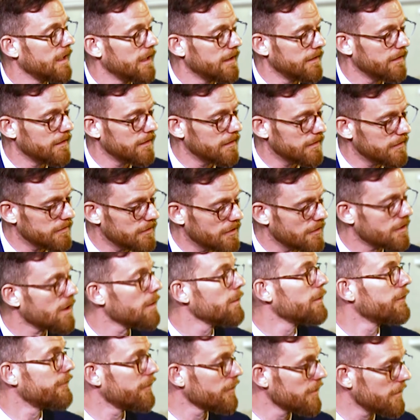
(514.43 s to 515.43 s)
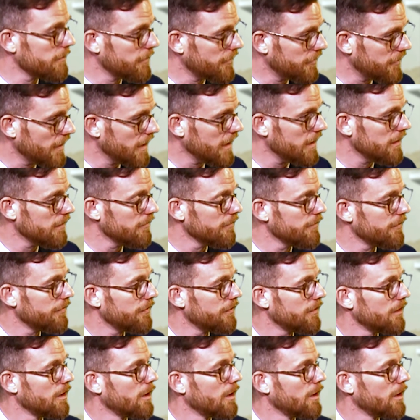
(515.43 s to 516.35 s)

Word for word: and determine for themselves